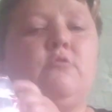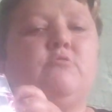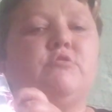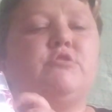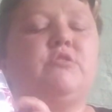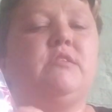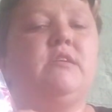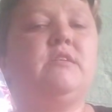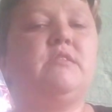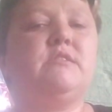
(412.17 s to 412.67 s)

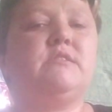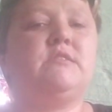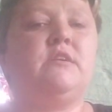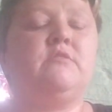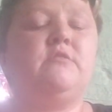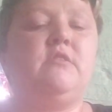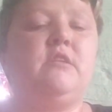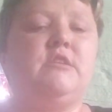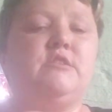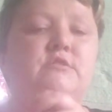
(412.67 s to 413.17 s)
also hear the
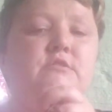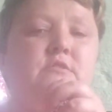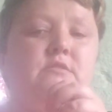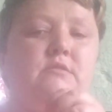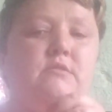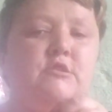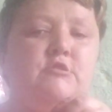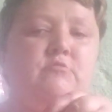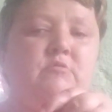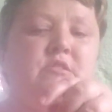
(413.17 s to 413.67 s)
sound, and
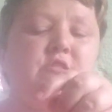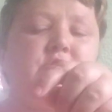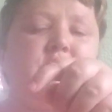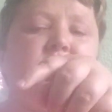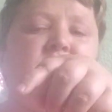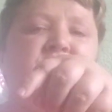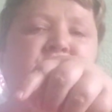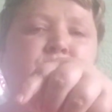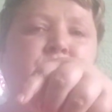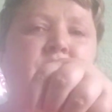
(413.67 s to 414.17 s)
this one is
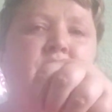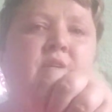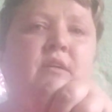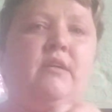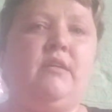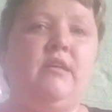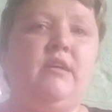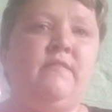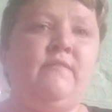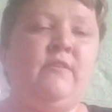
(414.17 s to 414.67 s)
kind of bigger
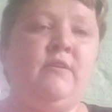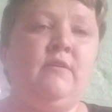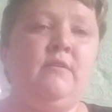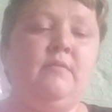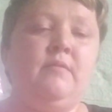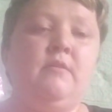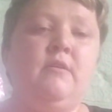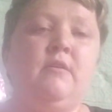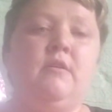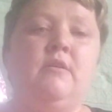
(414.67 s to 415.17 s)
and heavier.
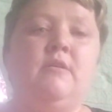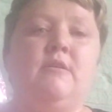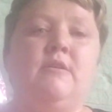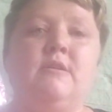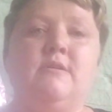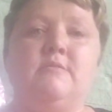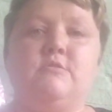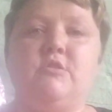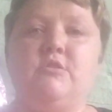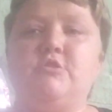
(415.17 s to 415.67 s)

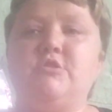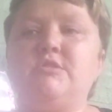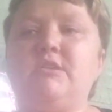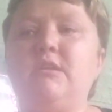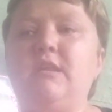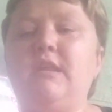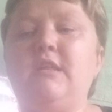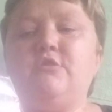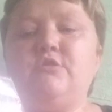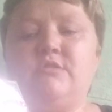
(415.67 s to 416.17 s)
So you're just
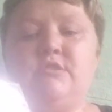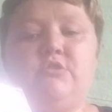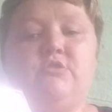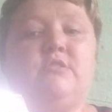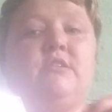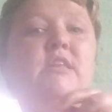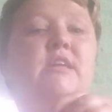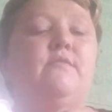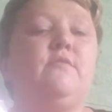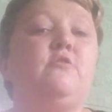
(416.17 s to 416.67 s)
going to need to see, you
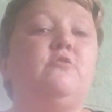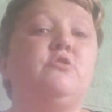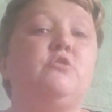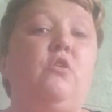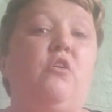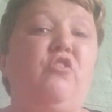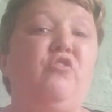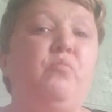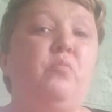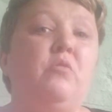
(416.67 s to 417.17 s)
can even use
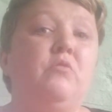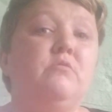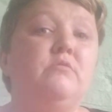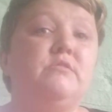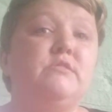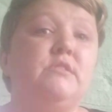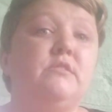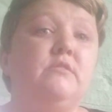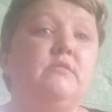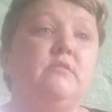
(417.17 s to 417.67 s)
golf
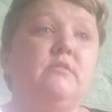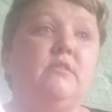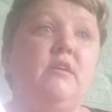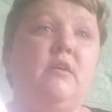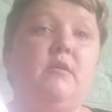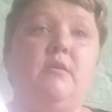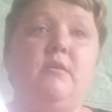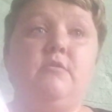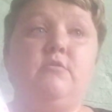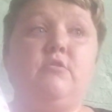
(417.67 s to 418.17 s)
balls.
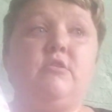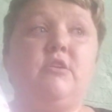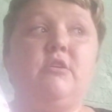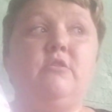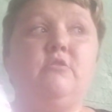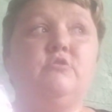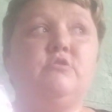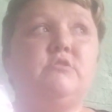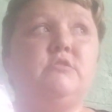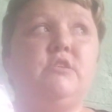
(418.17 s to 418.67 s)
You can
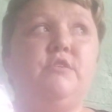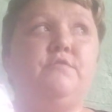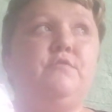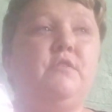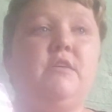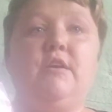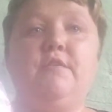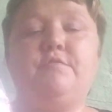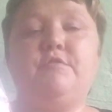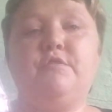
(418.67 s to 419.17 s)
use, if
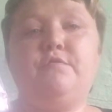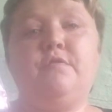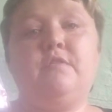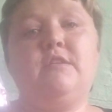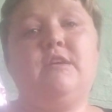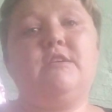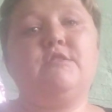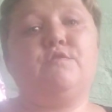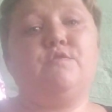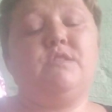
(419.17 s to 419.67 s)
you have different
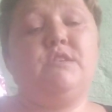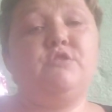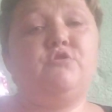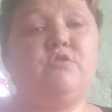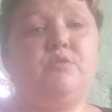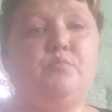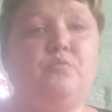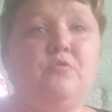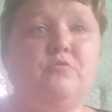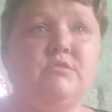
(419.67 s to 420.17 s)
kinds of
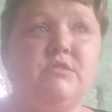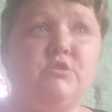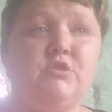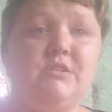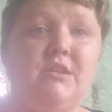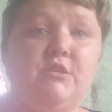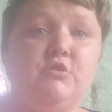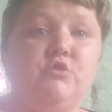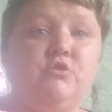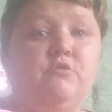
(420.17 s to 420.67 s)
sensory balls that you
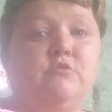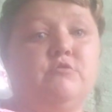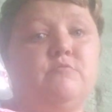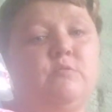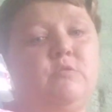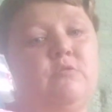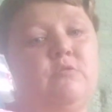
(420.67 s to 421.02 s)
like to use with